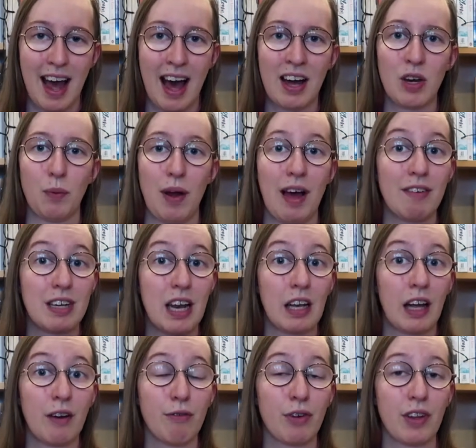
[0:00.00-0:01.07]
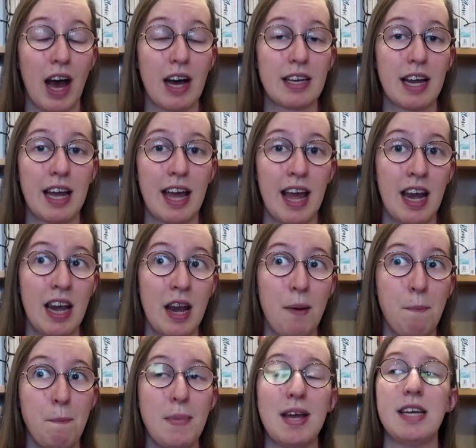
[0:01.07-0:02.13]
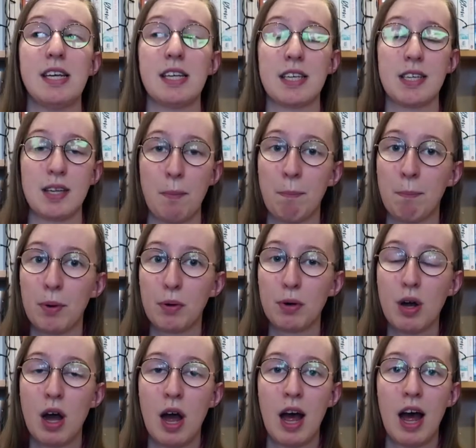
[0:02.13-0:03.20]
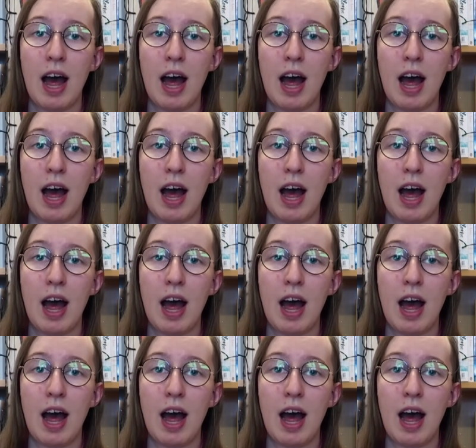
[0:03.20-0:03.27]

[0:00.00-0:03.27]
and we have a deadline for that in mid-December,